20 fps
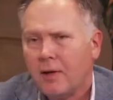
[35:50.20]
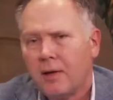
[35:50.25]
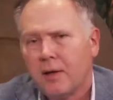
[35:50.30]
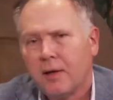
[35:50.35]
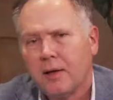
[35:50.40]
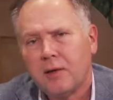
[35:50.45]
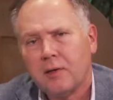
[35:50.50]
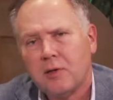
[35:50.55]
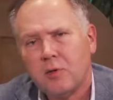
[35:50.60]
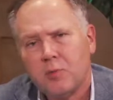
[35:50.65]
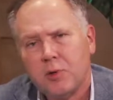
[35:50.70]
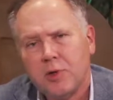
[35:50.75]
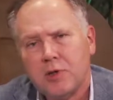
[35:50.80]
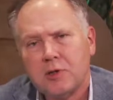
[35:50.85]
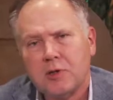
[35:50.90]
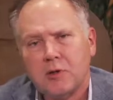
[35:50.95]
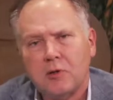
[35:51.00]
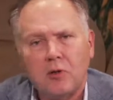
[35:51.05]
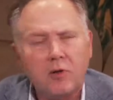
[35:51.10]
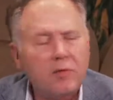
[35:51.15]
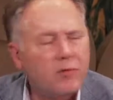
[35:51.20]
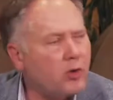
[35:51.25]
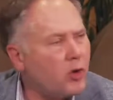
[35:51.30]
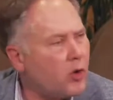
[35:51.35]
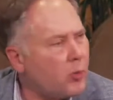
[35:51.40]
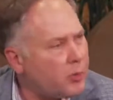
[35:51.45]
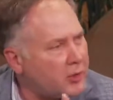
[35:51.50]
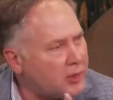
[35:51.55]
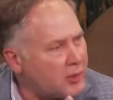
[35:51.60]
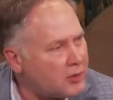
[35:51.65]
And I got the impression a lot of the
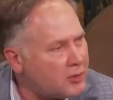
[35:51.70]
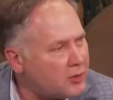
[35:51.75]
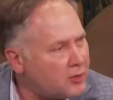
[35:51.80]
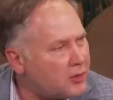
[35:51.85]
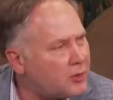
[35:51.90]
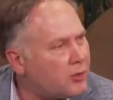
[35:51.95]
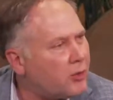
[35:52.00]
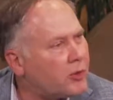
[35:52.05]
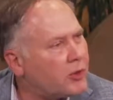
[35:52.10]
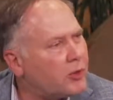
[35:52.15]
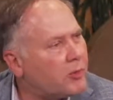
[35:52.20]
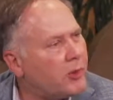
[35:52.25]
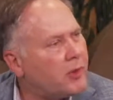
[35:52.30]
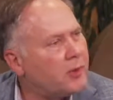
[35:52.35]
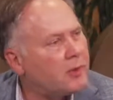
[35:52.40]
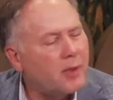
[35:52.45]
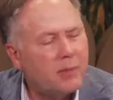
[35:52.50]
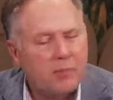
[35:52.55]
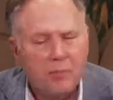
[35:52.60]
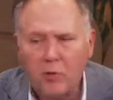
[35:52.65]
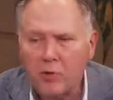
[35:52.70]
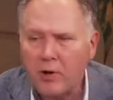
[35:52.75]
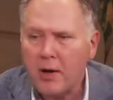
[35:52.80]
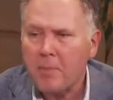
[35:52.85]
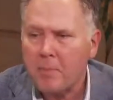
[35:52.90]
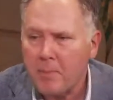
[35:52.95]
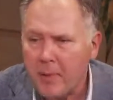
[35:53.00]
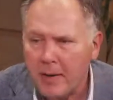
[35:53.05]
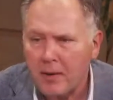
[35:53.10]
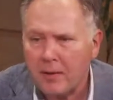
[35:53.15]
competences you talked about are more
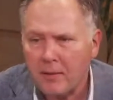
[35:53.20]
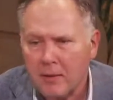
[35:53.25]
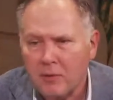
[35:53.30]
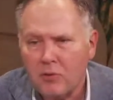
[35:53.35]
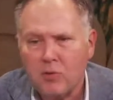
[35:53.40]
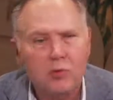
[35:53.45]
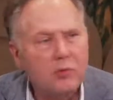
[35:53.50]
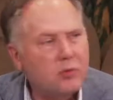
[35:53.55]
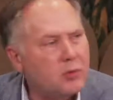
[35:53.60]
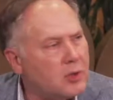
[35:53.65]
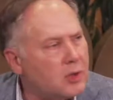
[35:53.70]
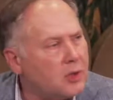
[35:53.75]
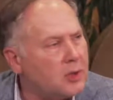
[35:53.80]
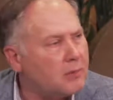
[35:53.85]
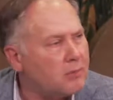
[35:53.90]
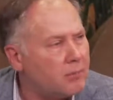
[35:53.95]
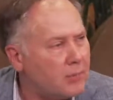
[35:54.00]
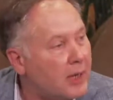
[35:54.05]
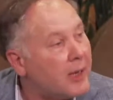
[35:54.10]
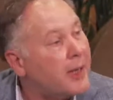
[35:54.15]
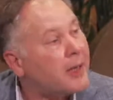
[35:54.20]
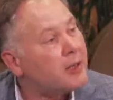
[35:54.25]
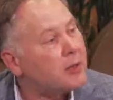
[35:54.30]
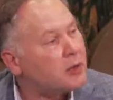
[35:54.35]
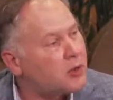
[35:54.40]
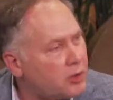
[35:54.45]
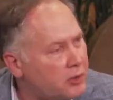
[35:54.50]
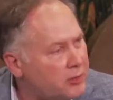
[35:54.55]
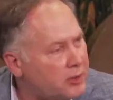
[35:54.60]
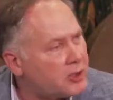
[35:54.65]
embedded into the
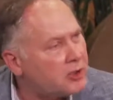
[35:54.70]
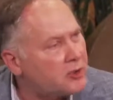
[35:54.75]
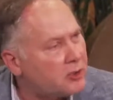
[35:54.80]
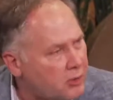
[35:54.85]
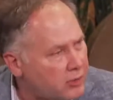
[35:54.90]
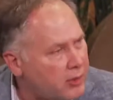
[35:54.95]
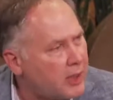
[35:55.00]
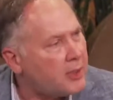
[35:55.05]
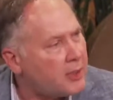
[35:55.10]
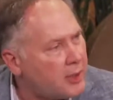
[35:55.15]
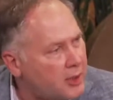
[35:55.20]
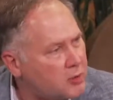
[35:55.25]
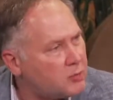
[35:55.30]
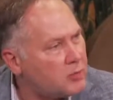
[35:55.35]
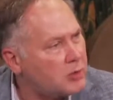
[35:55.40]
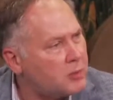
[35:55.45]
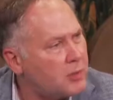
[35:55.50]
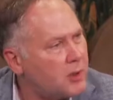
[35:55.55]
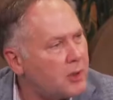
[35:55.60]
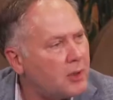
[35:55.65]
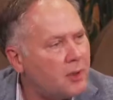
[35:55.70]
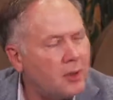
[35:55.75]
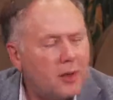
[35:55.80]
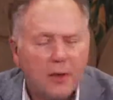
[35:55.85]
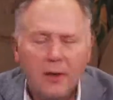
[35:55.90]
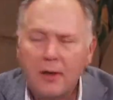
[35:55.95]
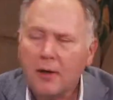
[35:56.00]
millennial generation already as we speak.